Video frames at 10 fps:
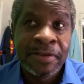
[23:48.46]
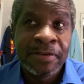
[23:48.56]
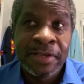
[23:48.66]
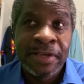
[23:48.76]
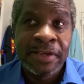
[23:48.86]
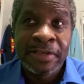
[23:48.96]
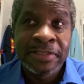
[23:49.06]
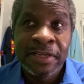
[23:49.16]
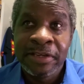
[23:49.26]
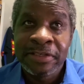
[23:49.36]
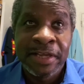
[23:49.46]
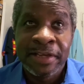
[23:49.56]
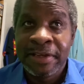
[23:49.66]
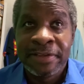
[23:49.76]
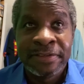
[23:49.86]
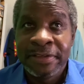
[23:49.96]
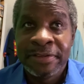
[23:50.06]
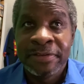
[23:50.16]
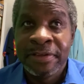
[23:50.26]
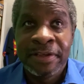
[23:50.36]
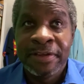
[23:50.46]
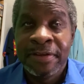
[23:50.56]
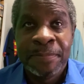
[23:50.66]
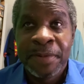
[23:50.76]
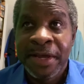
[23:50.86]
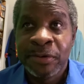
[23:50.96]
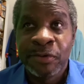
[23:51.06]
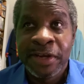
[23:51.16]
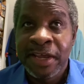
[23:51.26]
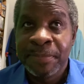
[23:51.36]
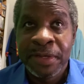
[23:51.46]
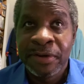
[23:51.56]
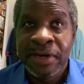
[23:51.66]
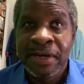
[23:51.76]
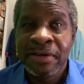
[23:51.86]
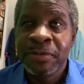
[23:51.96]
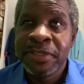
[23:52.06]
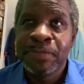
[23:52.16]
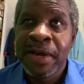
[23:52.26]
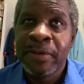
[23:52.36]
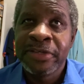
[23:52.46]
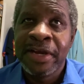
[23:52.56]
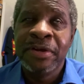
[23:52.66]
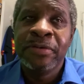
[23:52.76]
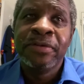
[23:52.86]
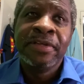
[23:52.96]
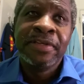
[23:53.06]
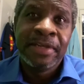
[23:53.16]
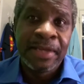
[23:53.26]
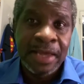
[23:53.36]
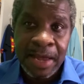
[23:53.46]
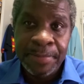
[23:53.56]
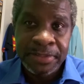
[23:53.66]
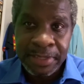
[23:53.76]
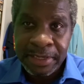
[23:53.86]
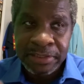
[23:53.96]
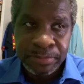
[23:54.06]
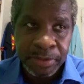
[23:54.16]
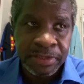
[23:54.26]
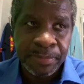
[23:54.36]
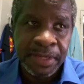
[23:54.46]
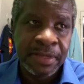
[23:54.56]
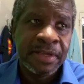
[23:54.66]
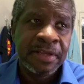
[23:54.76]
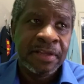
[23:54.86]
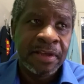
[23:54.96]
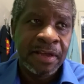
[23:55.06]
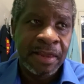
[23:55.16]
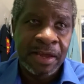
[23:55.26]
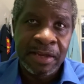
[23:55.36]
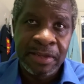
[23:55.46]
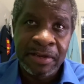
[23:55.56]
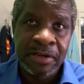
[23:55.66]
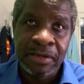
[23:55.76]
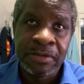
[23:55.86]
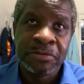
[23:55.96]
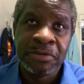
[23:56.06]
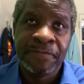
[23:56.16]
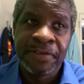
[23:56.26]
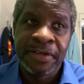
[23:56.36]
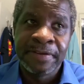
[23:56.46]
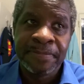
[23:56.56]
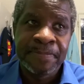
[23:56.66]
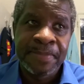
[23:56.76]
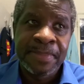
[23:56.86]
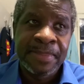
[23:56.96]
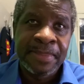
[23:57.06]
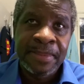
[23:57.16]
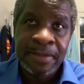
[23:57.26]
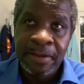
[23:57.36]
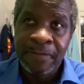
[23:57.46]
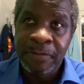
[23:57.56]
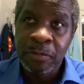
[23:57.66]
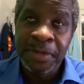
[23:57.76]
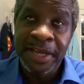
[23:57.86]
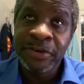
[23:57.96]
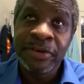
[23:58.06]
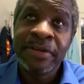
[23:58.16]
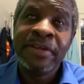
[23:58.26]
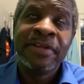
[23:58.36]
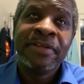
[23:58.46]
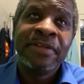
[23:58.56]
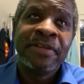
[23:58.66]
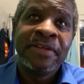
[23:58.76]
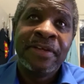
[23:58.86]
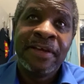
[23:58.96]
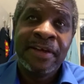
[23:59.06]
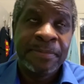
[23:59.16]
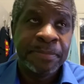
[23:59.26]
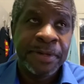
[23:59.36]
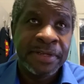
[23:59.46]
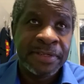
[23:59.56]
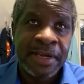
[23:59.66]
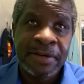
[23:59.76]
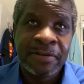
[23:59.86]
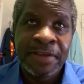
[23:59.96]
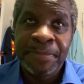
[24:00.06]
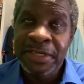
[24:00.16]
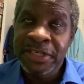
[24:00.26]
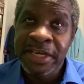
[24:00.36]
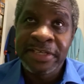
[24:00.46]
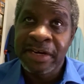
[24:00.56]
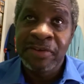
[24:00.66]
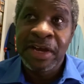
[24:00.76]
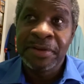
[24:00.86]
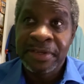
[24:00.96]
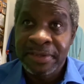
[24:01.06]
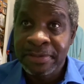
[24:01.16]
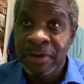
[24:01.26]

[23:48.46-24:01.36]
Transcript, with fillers: okay? Because it looks like uh, Black Noir can't be hurt. I don't know his powers are. I know in the comics that he's supposed to be like another clone of uh, of Homelander, uh, but I don't know. They may change that around in,